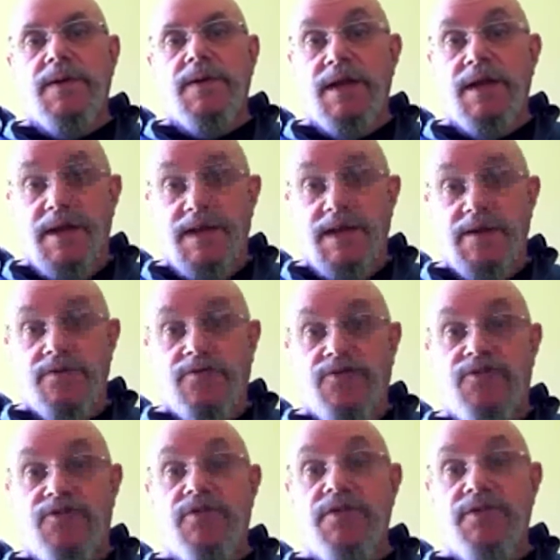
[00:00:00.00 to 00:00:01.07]
And
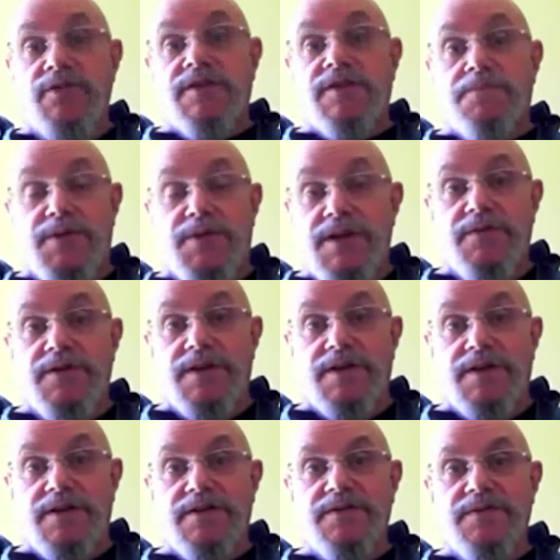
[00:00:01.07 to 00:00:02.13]
during this
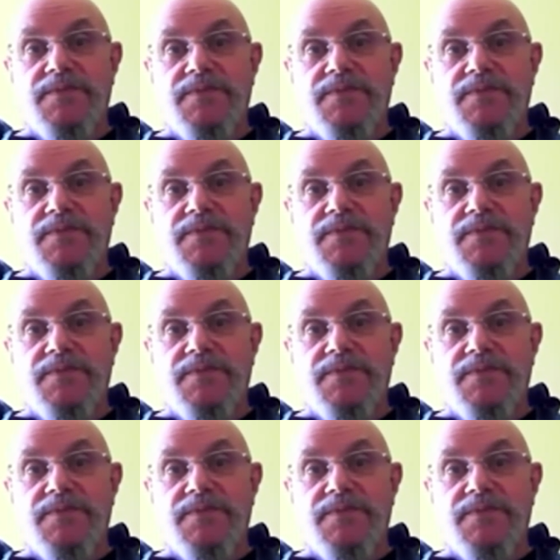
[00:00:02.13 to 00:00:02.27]
period,